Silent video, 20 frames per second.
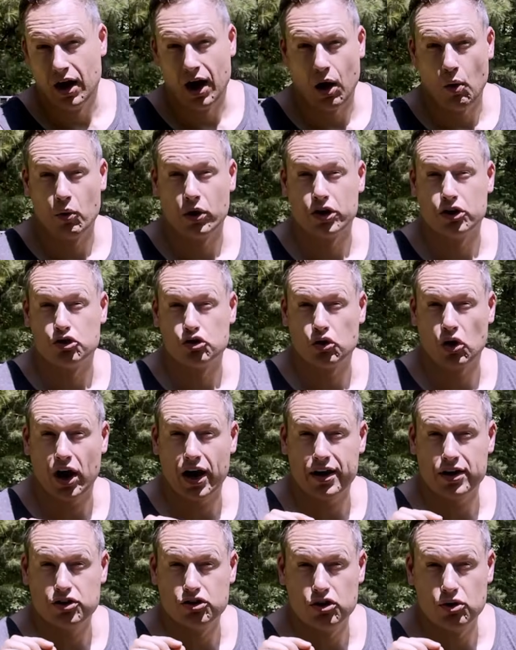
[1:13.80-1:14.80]
I want to try
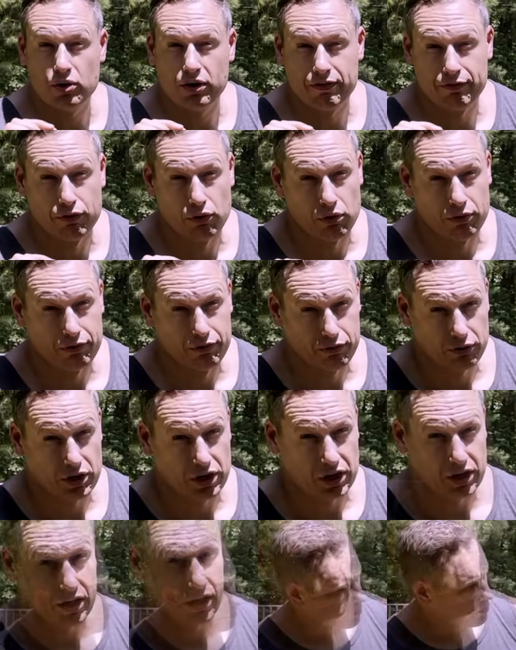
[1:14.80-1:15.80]
to do it for
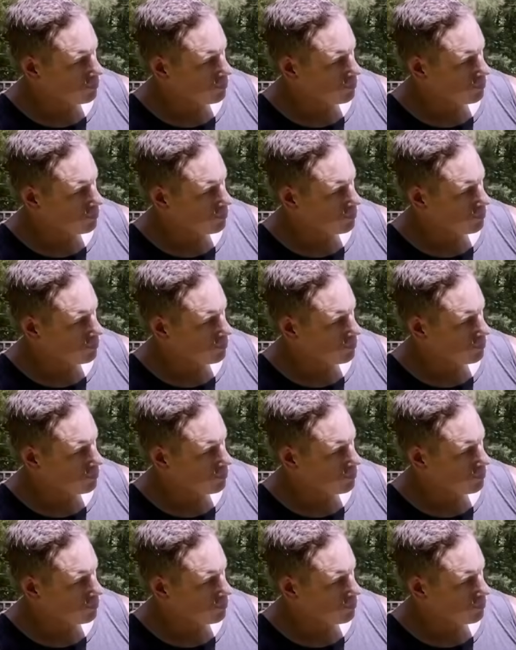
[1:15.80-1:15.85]
free.